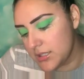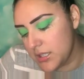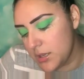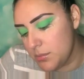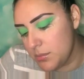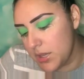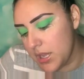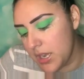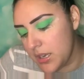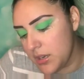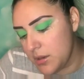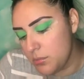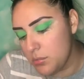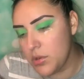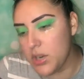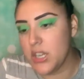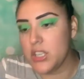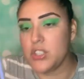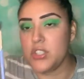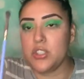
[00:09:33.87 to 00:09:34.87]
Blending
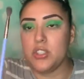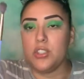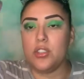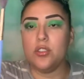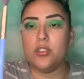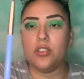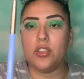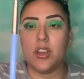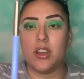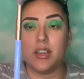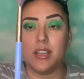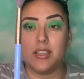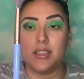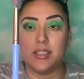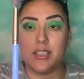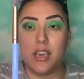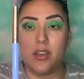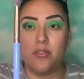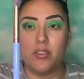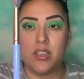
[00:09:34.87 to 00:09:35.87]
Brush
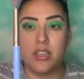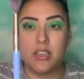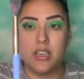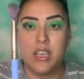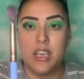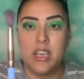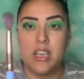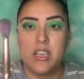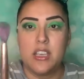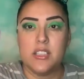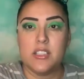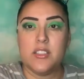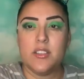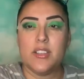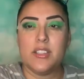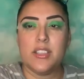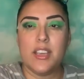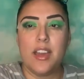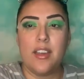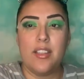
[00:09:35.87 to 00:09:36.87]
237. So
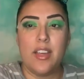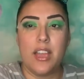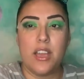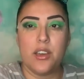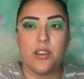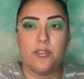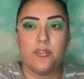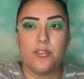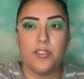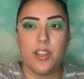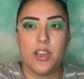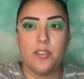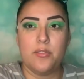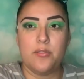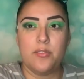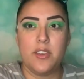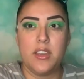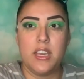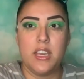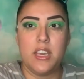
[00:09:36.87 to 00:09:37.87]
it's got like a
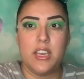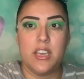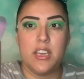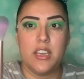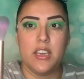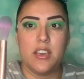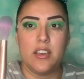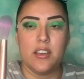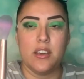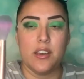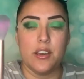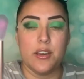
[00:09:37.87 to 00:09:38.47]
fluffy, it's